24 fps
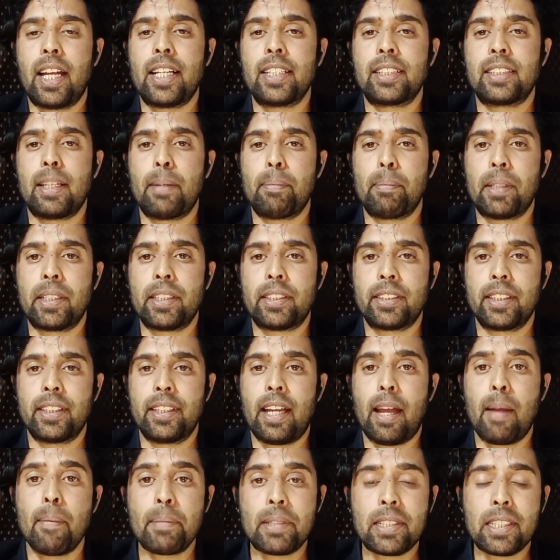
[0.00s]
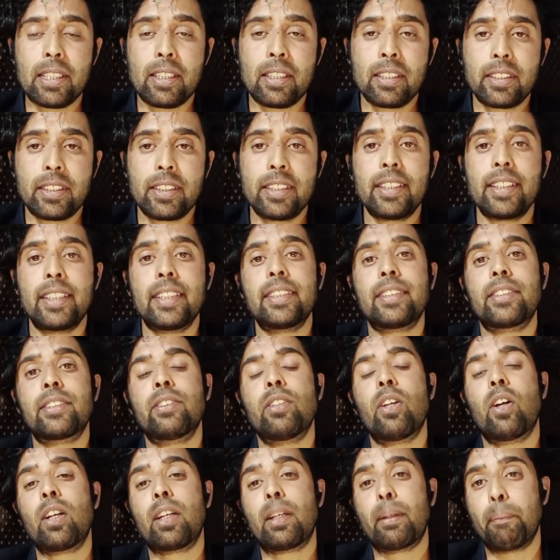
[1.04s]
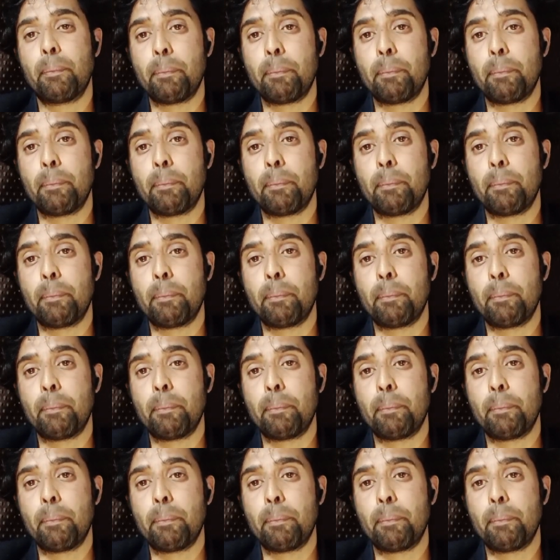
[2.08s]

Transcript: As I mentioned, MCC is not